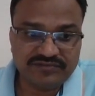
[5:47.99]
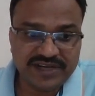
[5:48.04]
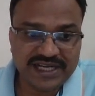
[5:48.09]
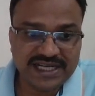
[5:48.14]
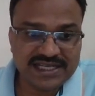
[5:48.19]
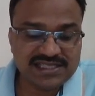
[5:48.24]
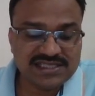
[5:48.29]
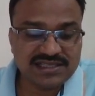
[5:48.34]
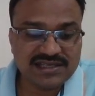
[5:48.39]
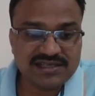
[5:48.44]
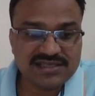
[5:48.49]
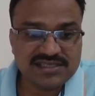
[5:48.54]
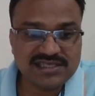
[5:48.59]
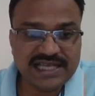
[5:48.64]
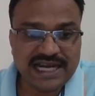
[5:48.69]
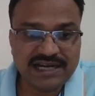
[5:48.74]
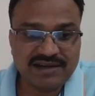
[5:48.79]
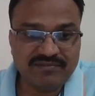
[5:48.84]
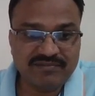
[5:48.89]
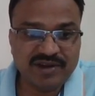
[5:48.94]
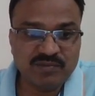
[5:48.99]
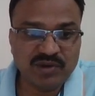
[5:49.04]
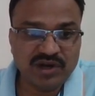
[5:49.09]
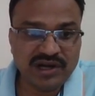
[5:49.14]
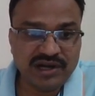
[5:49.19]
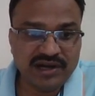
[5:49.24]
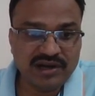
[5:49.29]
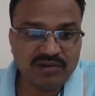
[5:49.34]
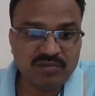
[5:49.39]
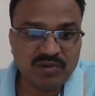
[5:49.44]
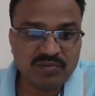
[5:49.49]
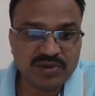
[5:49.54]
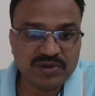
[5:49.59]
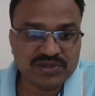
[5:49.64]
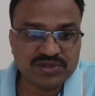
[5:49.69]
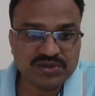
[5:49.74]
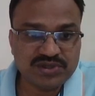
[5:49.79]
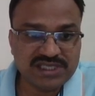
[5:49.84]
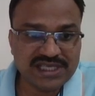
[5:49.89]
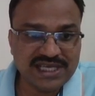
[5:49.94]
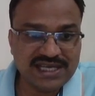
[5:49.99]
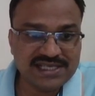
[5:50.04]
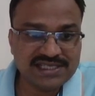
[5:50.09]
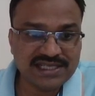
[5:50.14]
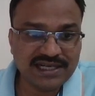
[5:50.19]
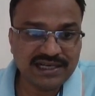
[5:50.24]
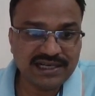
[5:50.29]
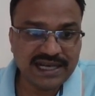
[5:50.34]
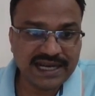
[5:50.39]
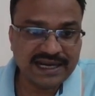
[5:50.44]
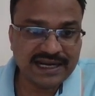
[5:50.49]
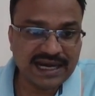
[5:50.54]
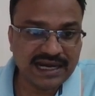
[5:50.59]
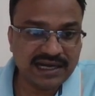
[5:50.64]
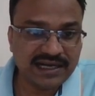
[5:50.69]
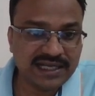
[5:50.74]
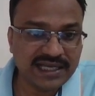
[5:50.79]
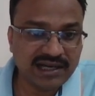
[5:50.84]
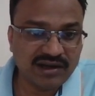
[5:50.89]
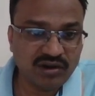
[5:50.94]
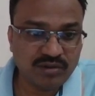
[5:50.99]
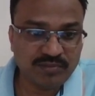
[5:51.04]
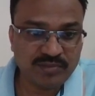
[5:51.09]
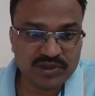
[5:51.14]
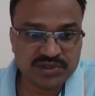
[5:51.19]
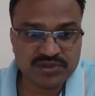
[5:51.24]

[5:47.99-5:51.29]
we discussed that memorandum of association and article of